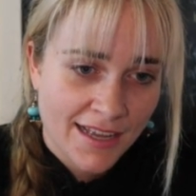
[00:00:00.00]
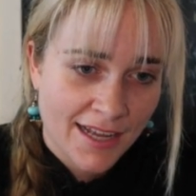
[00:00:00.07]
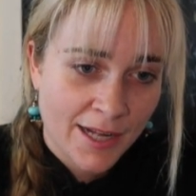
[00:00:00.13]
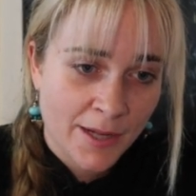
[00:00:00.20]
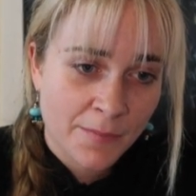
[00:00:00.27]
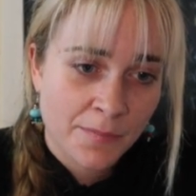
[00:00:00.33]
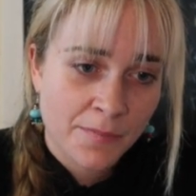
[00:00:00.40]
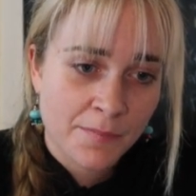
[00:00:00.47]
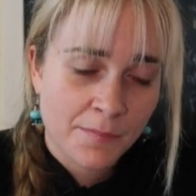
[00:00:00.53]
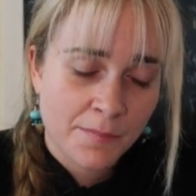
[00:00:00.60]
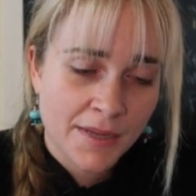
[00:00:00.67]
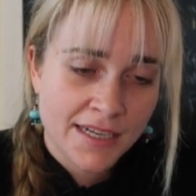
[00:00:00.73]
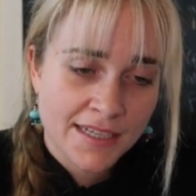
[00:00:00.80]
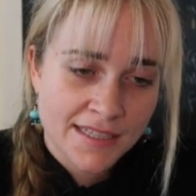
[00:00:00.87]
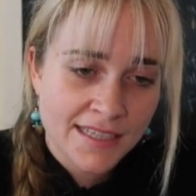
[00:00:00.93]

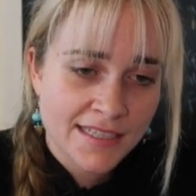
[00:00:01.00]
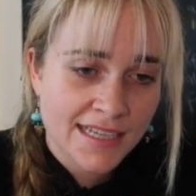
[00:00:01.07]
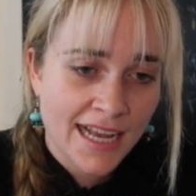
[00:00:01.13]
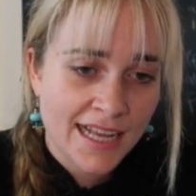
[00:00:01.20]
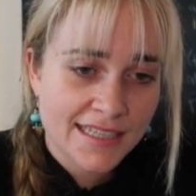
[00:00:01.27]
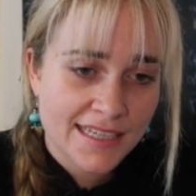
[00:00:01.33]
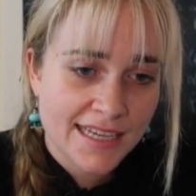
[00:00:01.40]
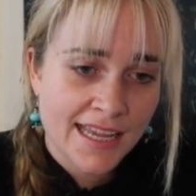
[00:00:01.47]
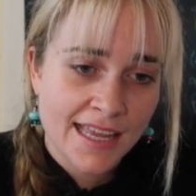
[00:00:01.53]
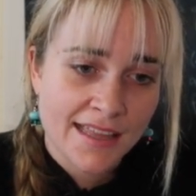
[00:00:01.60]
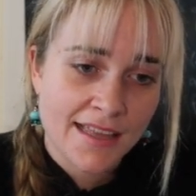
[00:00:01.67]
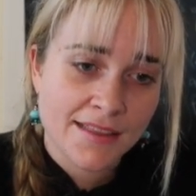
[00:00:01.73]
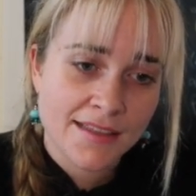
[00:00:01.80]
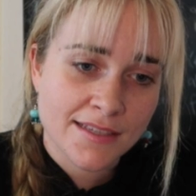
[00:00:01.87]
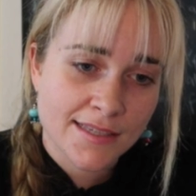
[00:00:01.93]
But it's this answer here
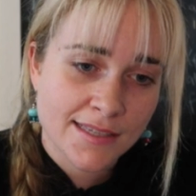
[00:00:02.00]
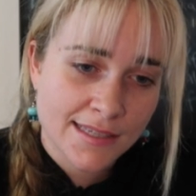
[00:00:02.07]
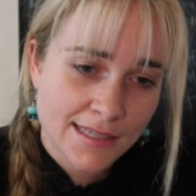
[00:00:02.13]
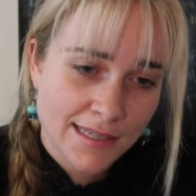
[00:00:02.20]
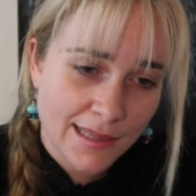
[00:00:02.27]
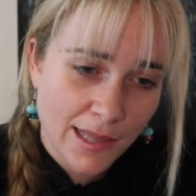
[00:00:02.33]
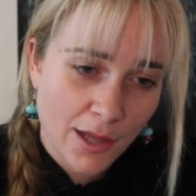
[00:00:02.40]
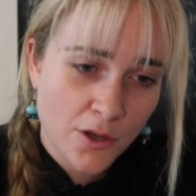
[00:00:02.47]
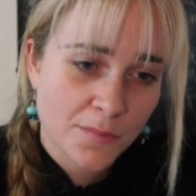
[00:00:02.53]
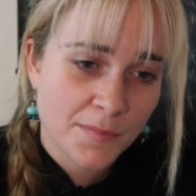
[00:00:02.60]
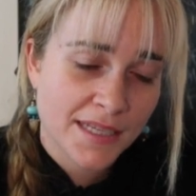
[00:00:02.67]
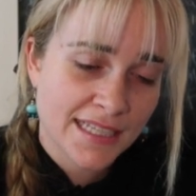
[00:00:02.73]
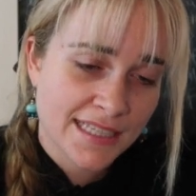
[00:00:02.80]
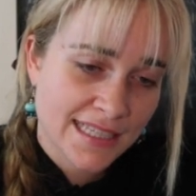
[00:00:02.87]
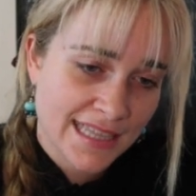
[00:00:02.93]
that the
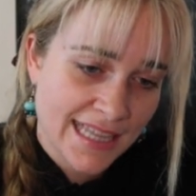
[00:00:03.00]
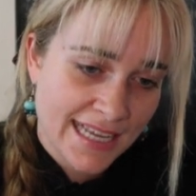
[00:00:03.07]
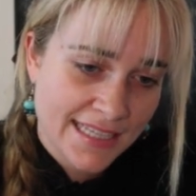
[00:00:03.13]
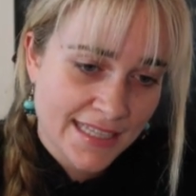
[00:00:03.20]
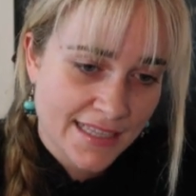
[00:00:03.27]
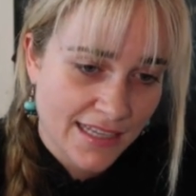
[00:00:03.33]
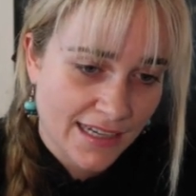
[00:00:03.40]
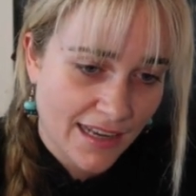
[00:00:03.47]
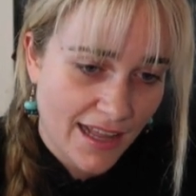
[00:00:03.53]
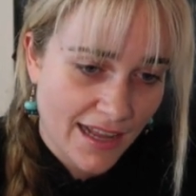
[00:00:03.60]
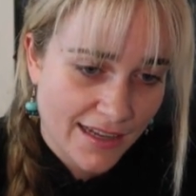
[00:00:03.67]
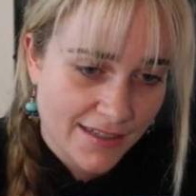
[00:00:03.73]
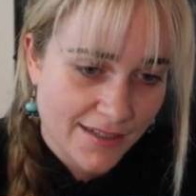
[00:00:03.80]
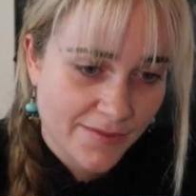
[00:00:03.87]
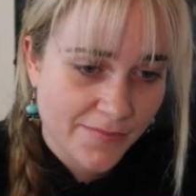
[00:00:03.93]
slope is less than
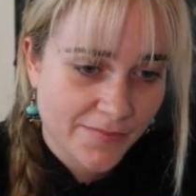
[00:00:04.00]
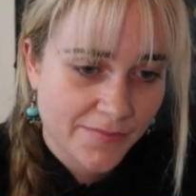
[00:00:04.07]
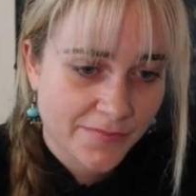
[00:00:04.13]
light.